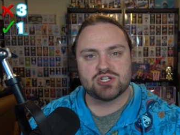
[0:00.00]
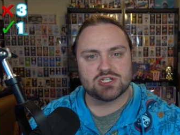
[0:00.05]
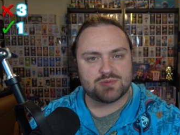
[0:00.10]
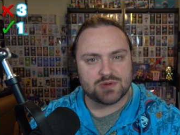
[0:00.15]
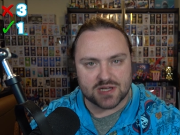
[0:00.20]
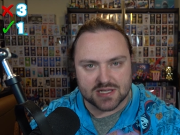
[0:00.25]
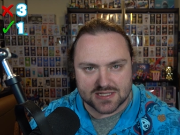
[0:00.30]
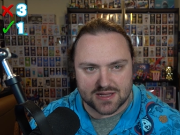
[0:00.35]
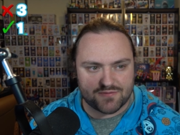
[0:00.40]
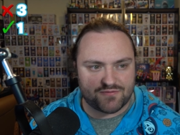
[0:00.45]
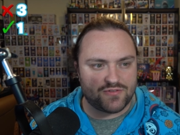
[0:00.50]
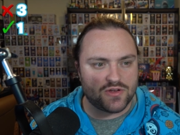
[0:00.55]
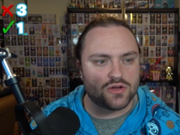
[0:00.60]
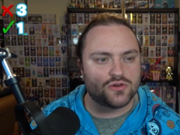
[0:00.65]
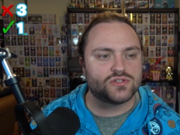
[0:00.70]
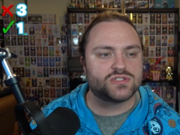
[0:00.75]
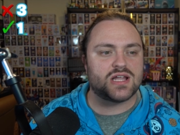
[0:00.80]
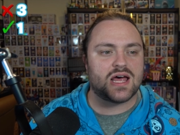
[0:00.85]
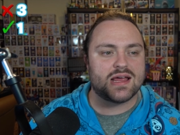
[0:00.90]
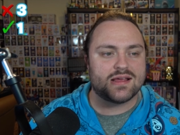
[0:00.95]
just because it
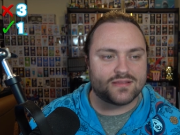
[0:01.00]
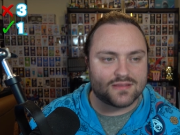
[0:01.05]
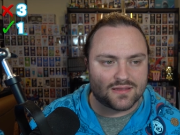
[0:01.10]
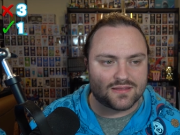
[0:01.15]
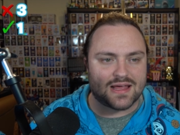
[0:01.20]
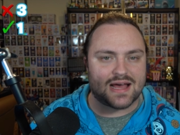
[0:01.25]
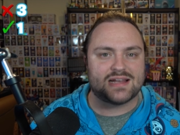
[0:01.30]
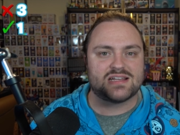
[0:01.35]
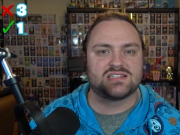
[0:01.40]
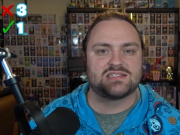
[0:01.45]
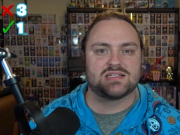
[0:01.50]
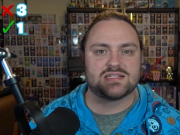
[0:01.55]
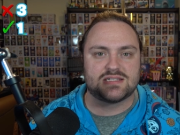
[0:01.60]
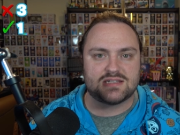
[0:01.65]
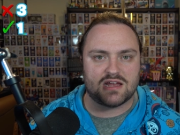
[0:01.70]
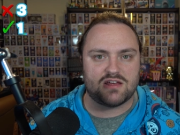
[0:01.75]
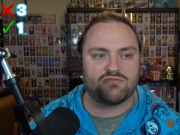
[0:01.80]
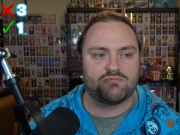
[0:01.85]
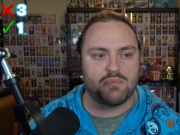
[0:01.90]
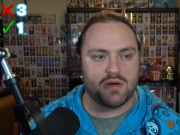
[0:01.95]
feels like that is the
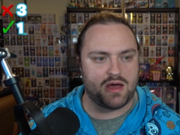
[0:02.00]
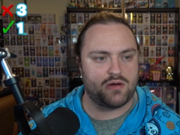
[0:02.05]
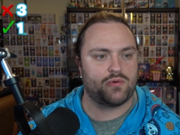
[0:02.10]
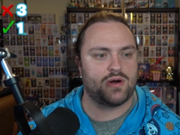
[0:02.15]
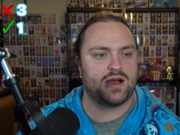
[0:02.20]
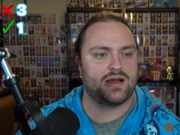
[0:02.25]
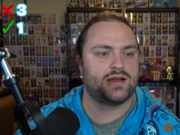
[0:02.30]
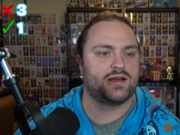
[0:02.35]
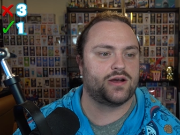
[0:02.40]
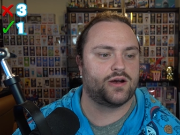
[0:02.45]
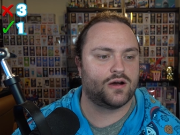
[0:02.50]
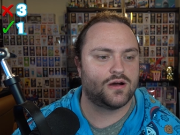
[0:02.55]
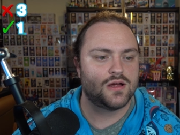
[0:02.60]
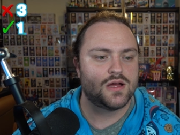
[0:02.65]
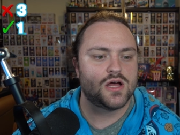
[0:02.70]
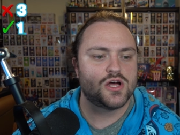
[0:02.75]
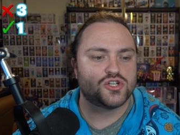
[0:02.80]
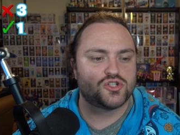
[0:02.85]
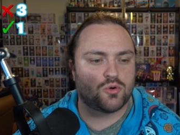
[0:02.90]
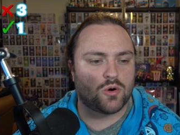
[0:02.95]
safe bet right here.
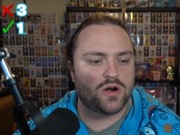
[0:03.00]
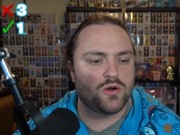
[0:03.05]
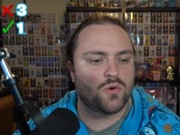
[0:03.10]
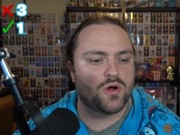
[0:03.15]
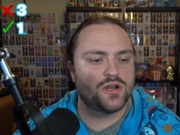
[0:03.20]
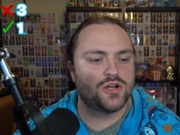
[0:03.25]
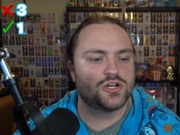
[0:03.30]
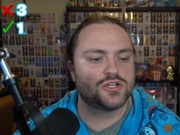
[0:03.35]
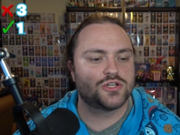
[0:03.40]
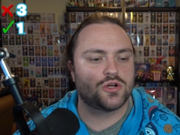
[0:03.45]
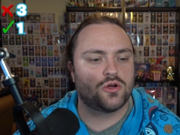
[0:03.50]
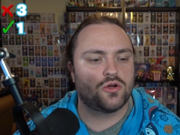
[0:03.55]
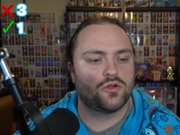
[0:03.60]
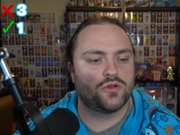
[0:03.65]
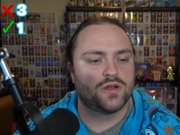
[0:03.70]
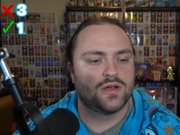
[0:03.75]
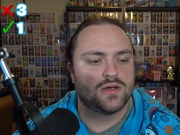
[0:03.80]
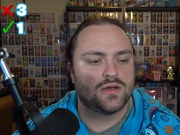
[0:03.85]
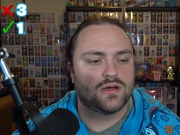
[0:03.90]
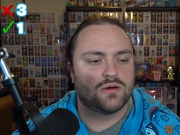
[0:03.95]
21 years
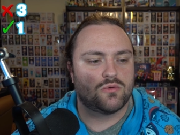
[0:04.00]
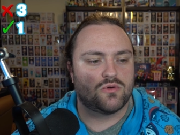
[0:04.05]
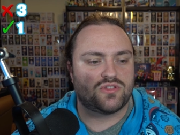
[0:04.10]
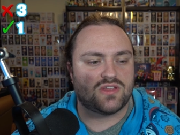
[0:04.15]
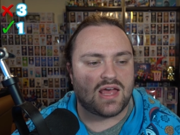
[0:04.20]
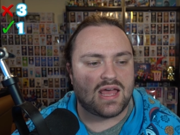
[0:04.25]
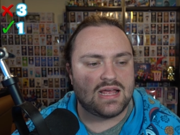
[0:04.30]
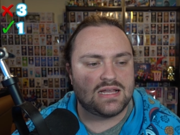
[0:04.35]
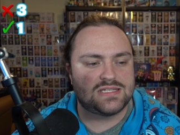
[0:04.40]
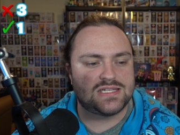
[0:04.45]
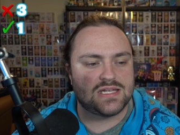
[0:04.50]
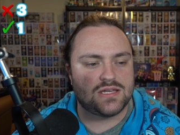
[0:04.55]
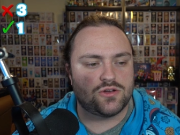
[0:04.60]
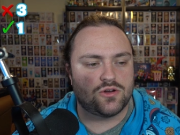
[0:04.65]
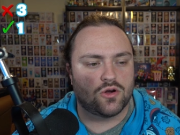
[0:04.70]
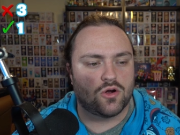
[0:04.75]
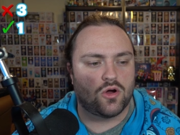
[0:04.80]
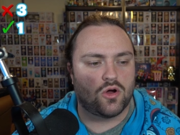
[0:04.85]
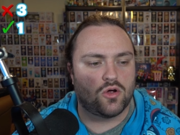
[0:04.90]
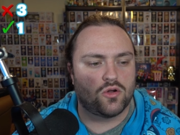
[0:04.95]
old with the 18
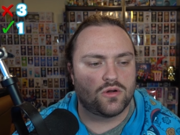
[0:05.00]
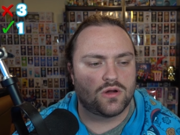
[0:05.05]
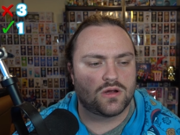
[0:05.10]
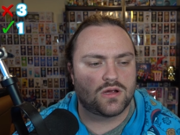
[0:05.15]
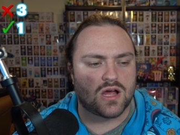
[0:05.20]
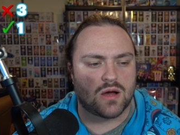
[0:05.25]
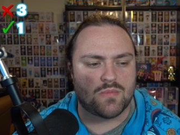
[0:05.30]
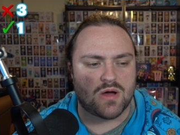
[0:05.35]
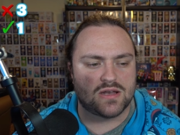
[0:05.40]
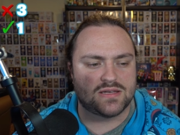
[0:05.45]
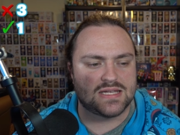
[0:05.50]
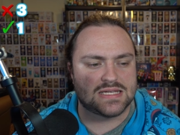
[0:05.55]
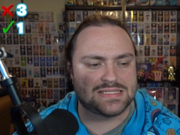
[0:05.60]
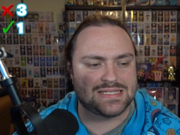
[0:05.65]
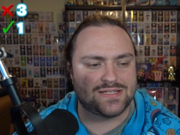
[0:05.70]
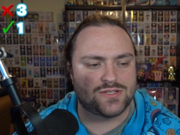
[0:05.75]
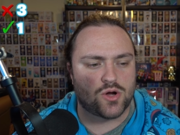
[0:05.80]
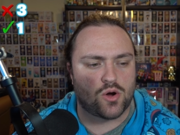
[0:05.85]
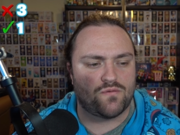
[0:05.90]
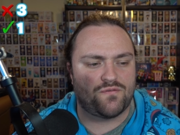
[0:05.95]
year old. Come on,
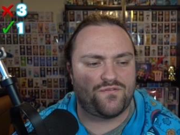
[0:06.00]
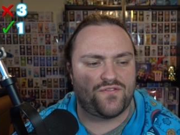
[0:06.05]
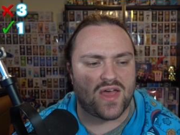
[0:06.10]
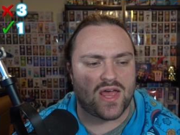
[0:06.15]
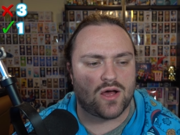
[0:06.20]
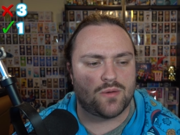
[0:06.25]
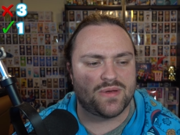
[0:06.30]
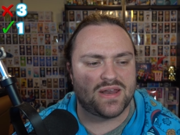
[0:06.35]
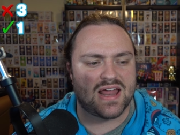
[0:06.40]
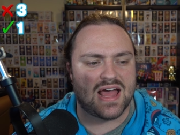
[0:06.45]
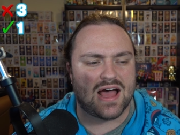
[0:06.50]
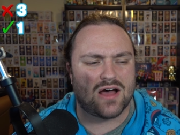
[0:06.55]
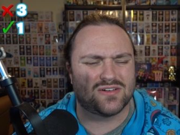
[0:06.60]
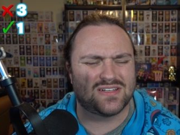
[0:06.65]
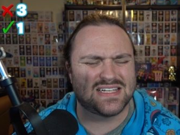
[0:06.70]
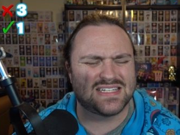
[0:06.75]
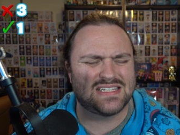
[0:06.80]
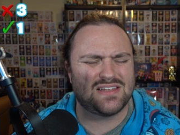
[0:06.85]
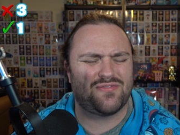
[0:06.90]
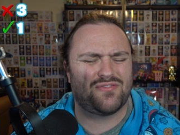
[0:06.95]
Disney. Don't fail me now.
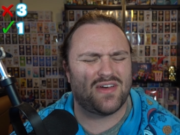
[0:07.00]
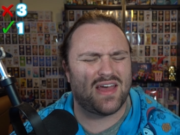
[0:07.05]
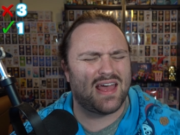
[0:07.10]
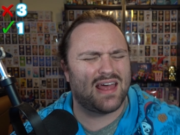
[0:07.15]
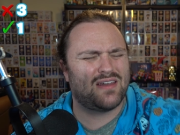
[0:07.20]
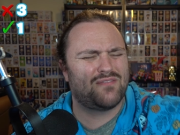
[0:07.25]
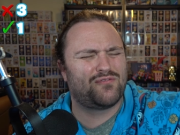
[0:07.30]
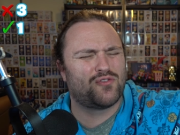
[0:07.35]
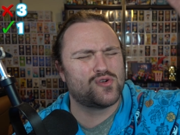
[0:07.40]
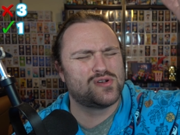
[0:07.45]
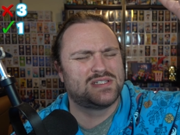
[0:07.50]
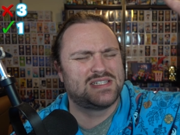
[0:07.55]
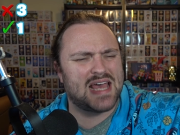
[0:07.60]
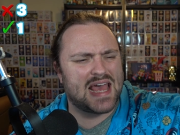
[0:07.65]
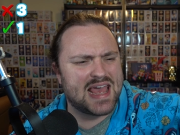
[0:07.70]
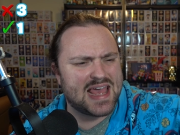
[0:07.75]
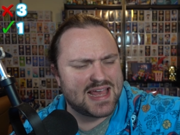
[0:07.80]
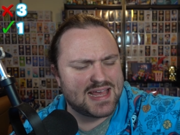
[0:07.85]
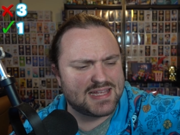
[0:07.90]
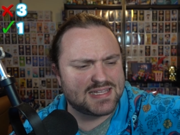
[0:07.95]
Disney fan for
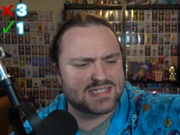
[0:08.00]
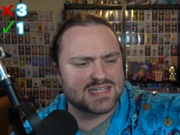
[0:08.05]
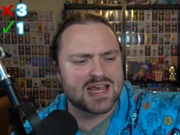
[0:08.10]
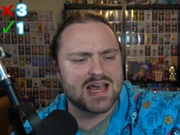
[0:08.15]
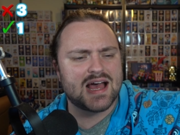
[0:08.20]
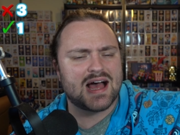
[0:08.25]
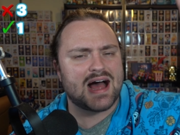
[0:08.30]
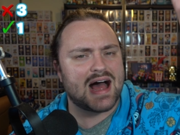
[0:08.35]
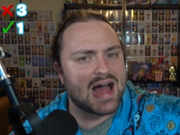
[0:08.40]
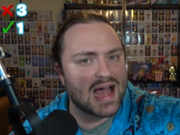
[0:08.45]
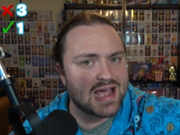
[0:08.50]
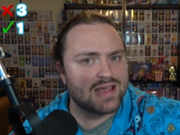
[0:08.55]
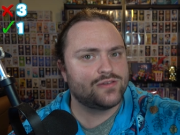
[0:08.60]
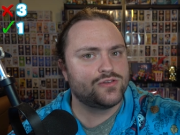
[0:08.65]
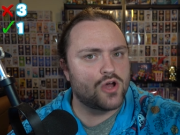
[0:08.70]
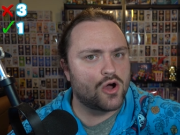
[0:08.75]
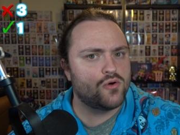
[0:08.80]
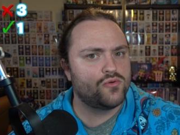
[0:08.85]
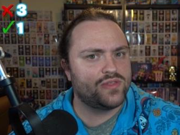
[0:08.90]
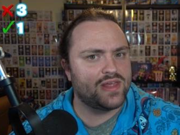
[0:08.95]
days. I
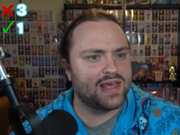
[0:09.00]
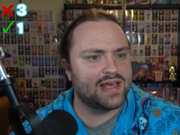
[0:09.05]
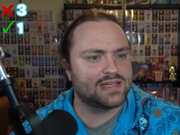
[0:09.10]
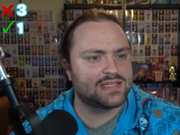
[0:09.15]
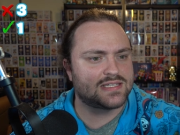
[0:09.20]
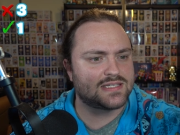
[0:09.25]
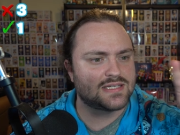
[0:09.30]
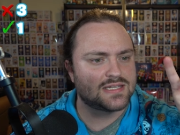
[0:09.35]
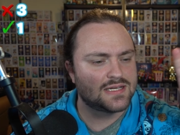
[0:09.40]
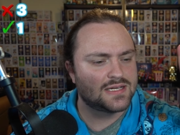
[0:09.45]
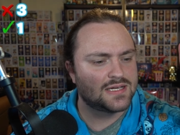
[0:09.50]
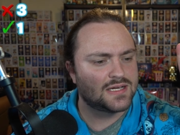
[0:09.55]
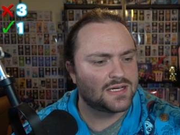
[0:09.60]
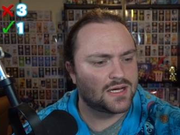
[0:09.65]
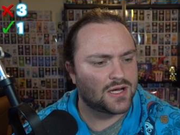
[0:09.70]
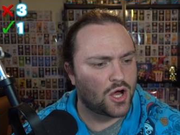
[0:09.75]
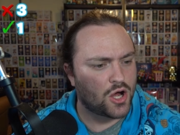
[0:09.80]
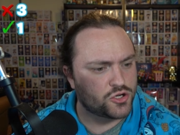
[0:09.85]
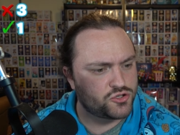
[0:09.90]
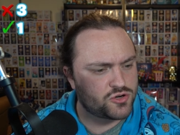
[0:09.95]
know this
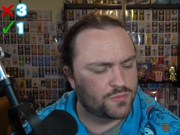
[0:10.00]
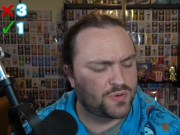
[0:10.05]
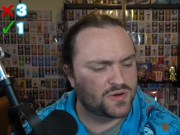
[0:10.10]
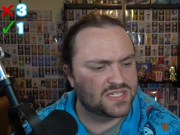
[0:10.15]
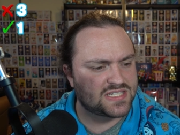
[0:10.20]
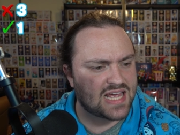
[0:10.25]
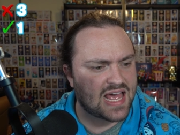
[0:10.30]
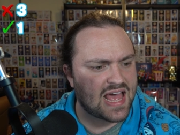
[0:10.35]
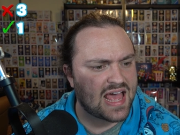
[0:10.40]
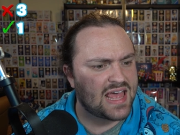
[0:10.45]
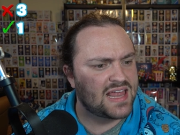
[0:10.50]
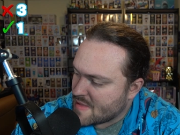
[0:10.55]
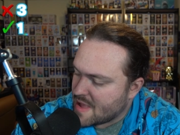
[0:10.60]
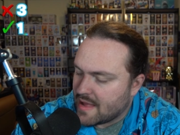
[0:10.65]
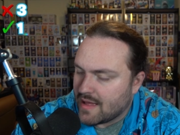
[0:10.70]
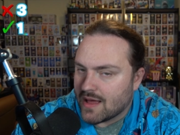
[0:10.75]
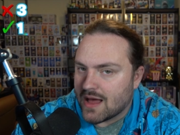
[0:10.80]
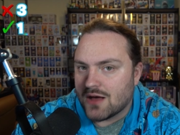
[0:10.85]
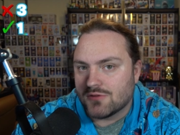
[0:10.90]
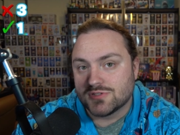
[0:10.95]
100%.
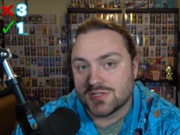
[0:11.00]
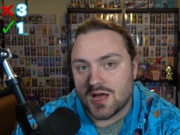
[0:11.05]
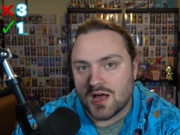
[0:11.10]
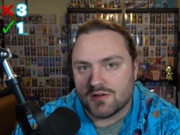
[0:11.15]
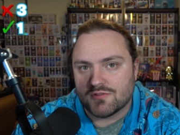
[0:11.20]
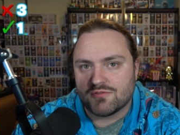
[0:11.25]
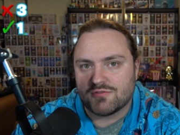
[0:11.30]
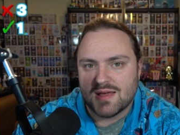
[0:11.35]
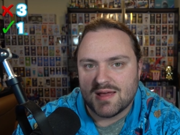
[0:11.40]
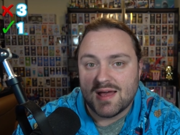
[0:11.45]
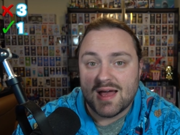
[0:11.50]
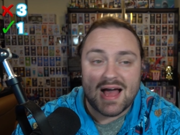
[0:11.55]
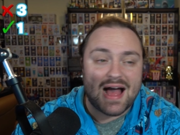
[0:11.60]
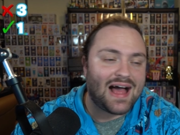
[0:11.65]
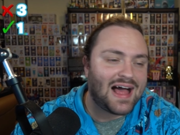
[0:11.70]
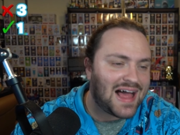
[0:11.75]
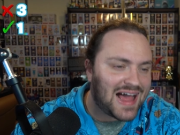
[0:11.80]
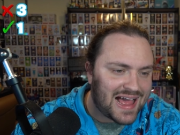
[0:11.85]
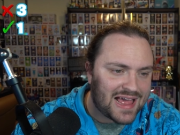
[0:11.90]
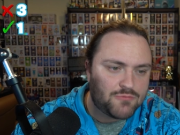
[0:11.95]
I was off.
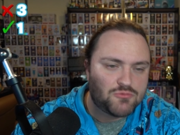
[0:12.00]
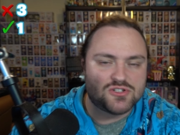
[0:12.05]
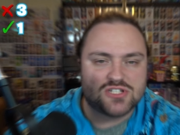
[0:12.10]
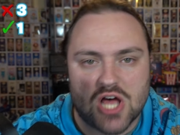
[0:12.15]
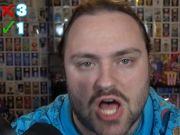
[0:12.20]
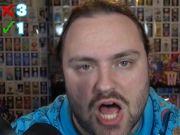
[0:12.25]
I was